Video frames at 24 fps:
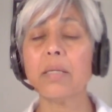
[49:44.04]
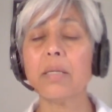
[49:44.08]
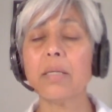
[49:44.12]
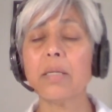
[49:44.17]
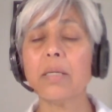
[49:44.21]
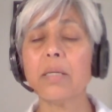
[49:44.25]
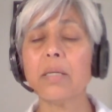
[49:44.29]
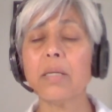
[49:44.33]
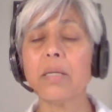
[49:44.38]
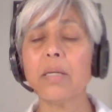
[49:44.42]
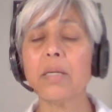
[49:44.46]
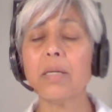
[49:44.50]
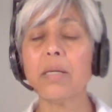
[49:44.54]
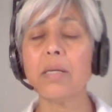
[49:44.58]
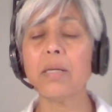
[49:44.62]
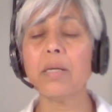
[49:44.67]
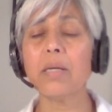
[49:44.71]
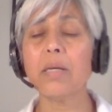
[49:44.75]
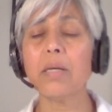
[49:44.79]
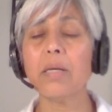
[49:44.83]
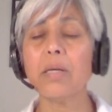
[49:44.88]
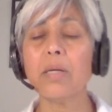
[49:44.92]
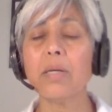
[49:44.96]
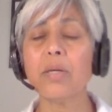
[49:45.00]

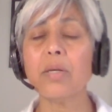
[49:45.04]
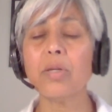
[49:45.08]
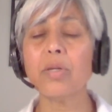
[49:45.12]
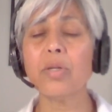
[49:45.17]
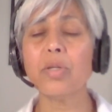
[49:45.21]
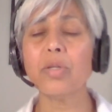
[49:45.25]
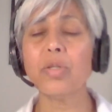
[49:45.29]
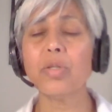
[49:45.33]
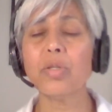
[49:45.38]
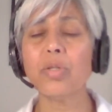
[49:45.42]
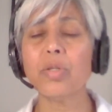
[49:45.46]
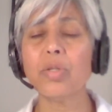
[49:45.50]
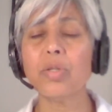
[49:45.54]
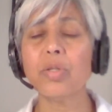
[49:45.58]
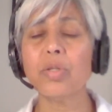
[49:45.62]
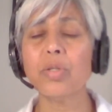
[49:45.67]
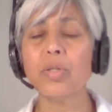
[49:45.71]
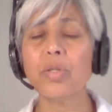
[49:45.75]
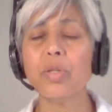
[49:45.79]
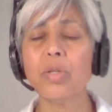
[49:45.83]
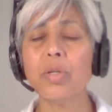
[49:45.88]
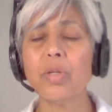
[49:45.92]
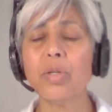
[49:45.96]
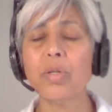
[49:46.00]

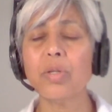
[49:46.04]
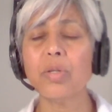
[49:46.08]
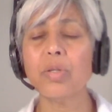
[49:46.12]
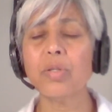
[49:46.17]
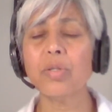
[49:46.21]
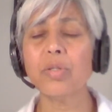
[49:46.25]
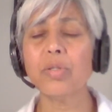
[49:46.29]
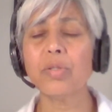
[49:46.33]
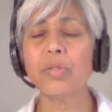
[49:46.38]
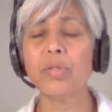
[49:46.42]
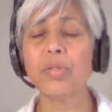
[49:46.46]
[no speech]